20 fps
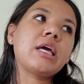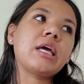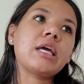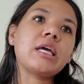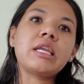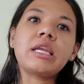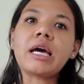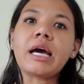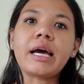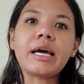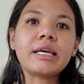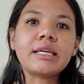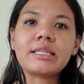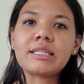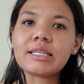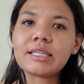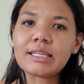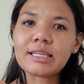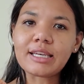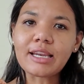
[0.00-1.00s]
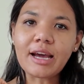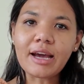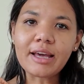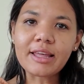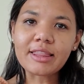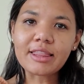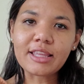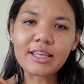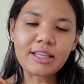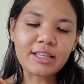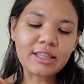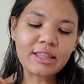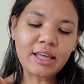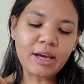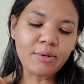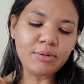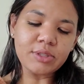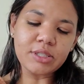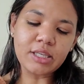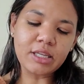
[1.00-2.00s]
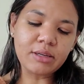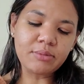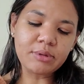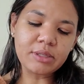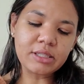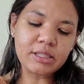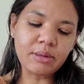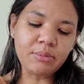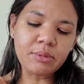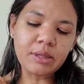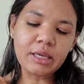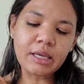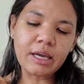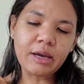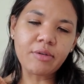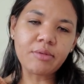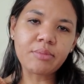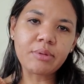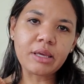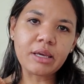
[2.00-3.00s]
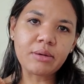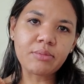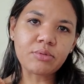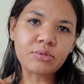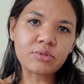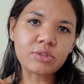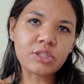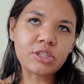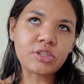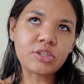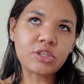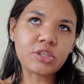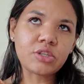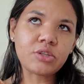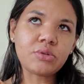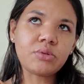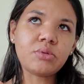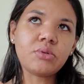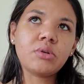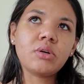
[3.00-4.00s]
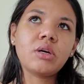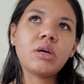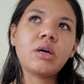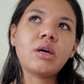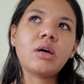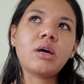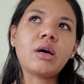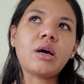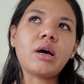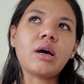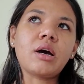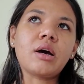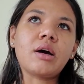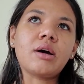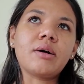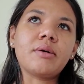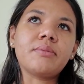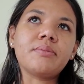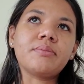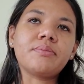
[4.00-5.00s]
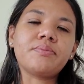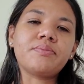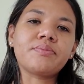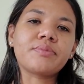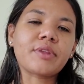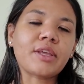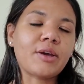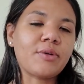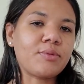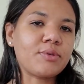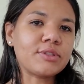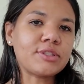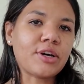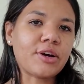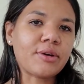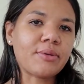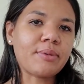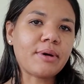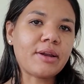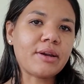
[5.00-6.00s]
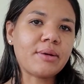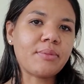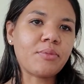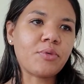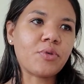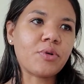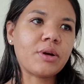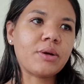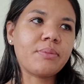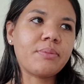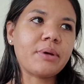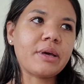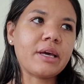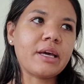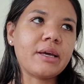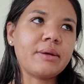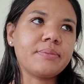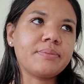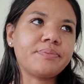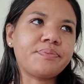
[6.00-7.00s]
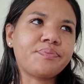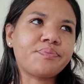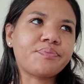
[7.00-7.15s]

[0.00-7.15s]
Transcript: And I did not think that was going to be something I would be able to do. And we'll talk about it more, but